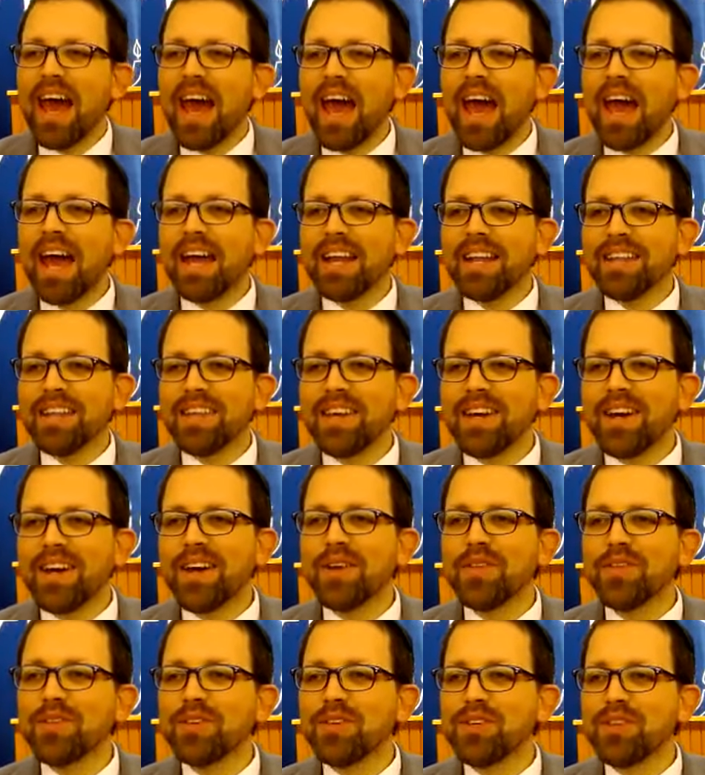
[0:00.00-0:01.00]
and
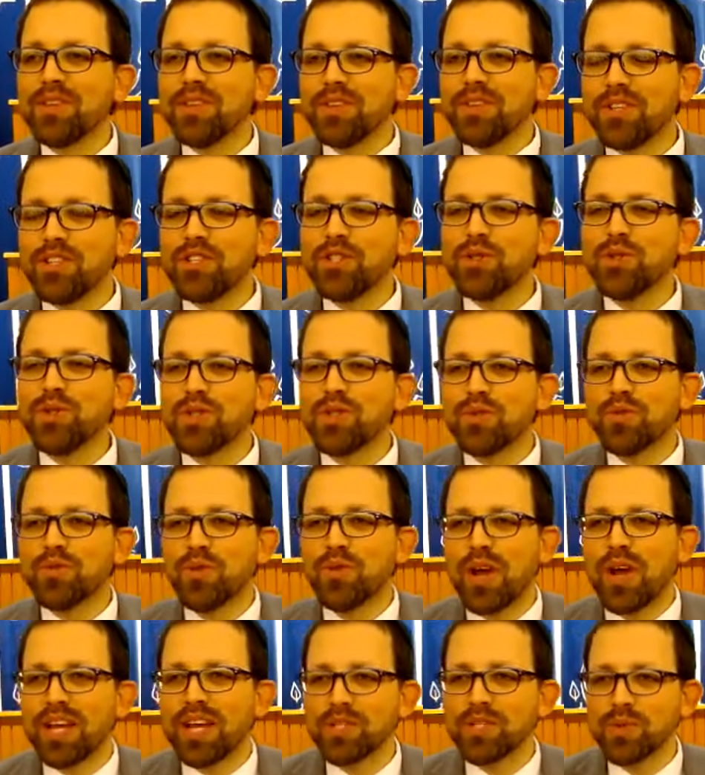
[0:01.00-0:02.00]
the Jews of
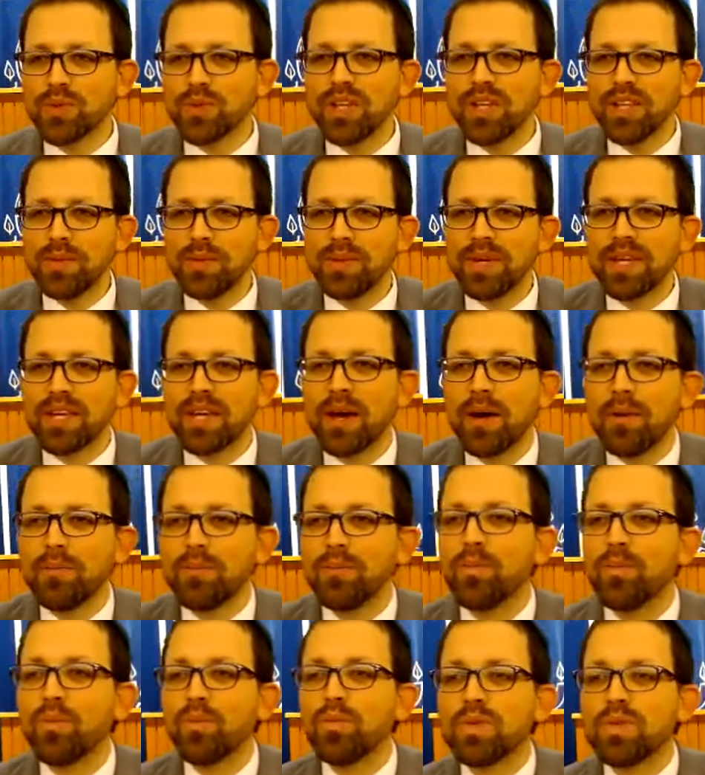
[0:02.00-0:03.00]
France really
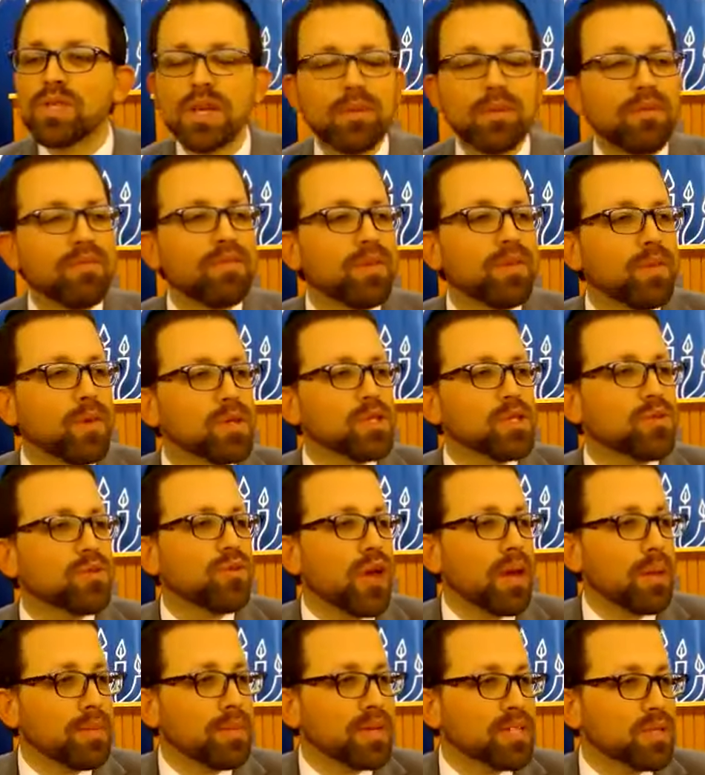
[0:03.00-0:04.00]
become some of the most
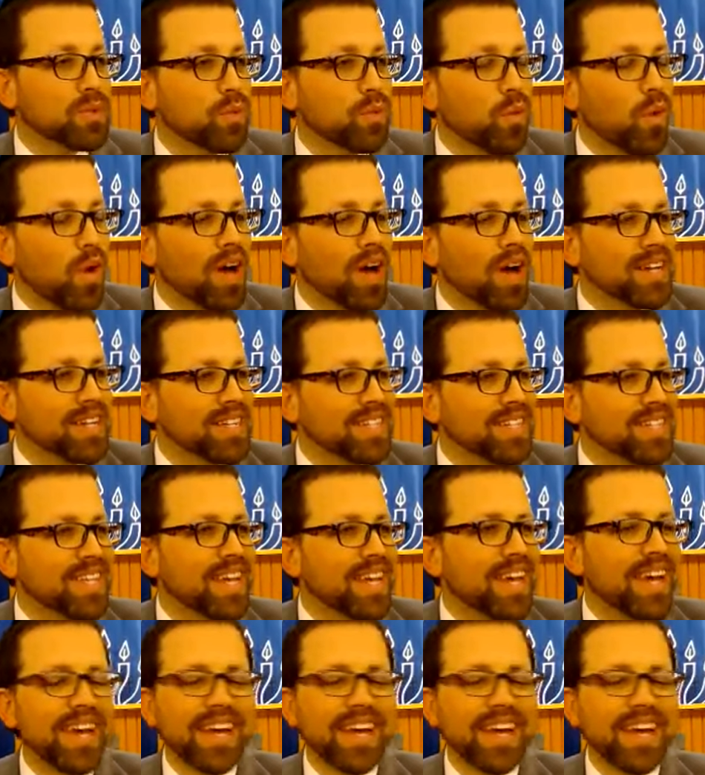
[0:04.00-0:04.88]
famous ones